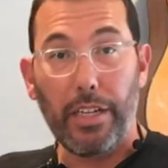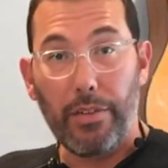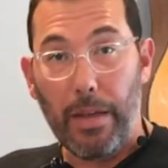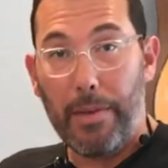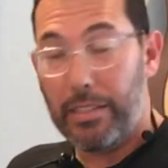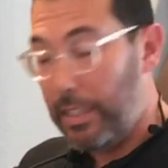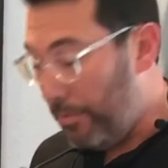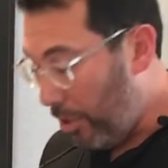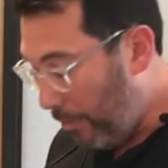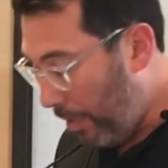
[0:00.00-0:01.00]
when I messed up,
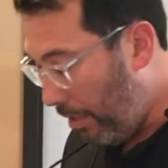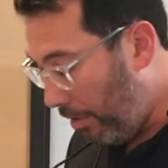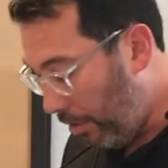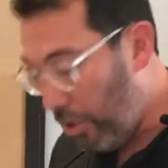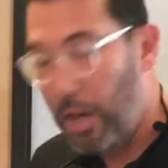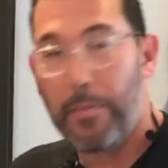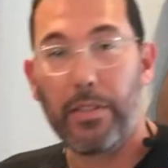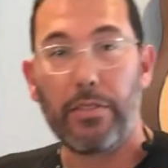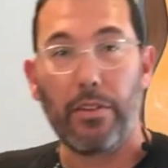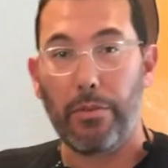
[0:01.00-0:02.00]
she peed on the carpet,
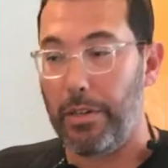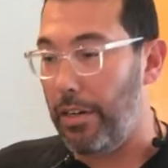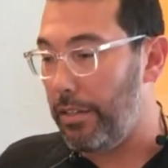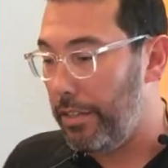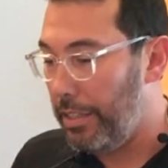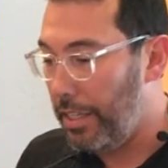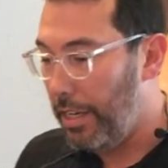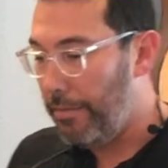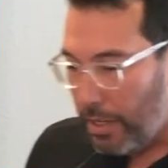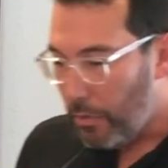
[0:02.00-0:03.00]
so we're all good to
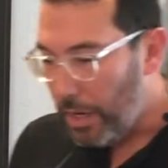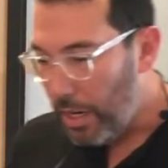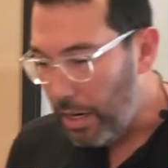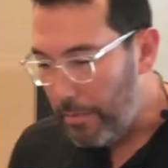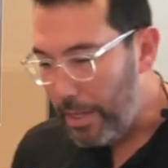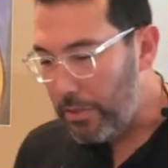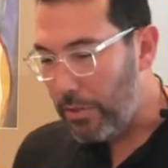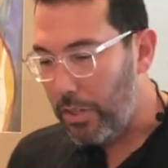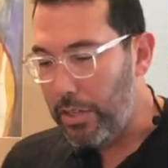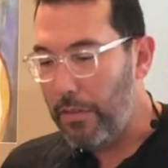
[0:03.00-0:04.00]
go. We are in measure
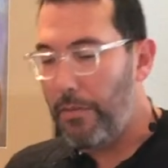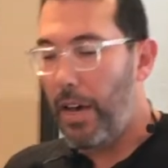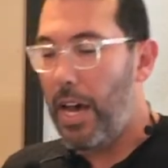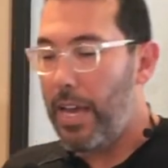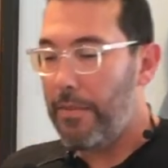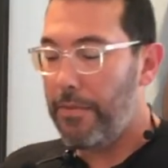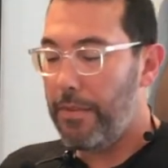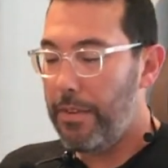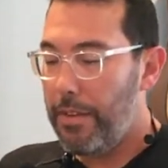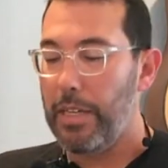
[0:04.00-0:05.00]
35.
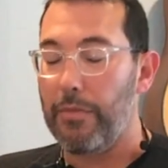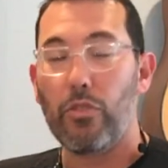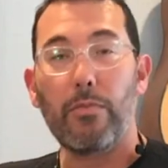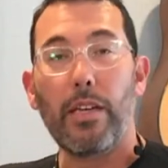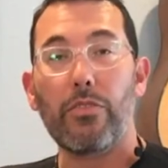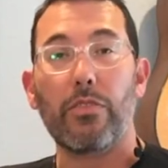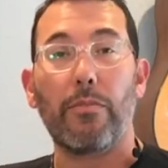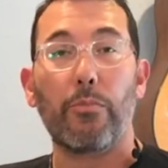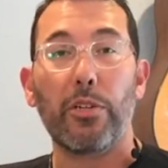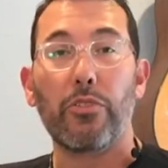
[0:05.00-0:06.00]
We have 2 measures of
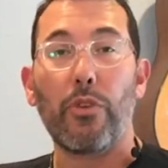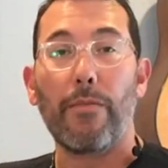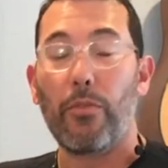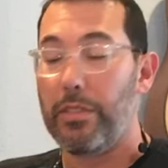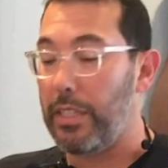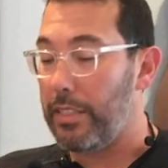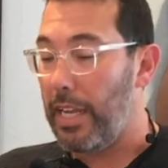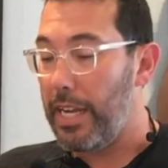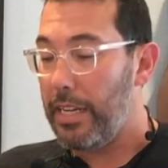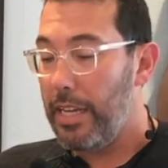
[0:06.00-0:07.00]
pretty straightforward
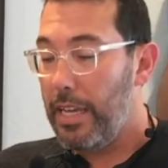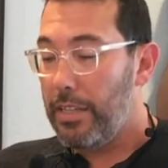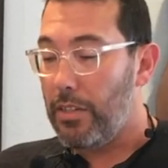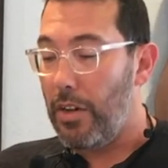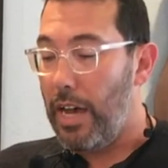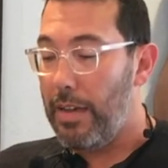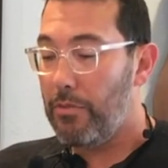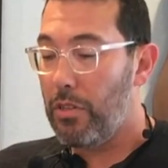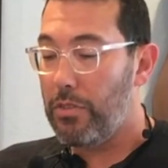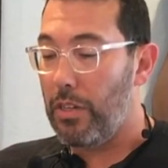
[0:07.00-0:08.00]
6/8. So I'm
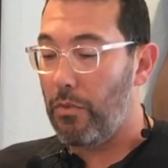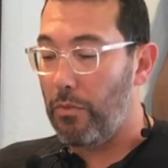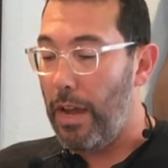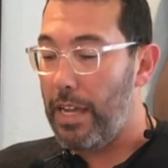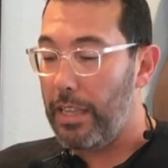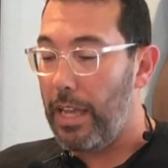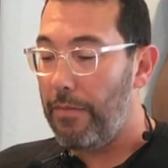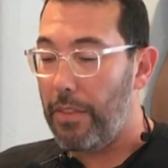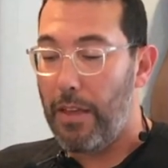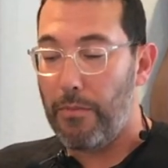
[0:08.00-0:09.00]
choosing right,
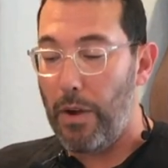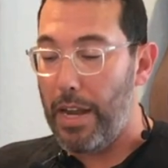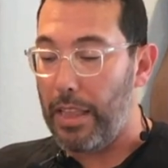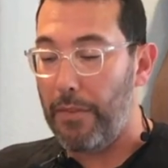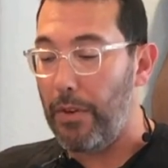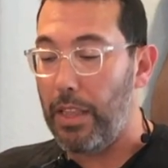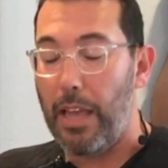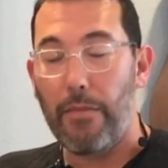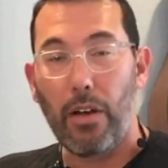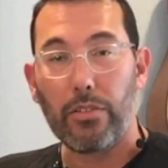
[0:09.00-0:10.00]
left, left, right, left, right,
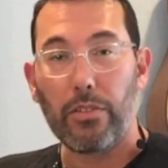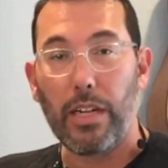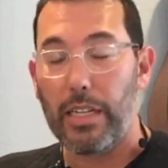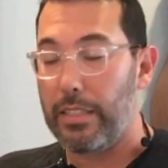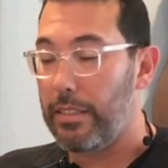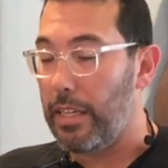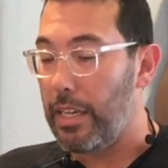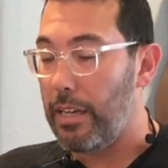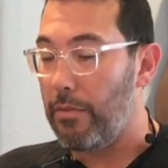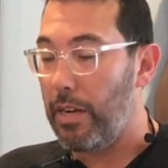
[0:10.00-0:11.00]
left, alternating
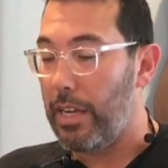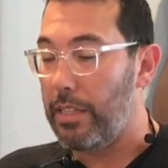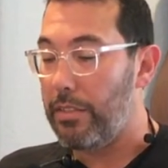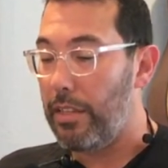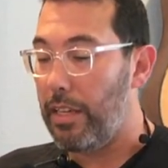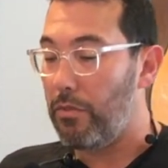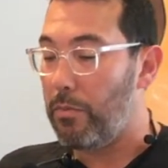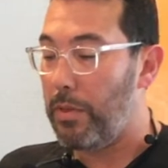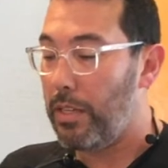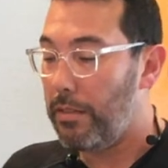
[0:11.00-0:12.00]
sticking when I get to that grouping.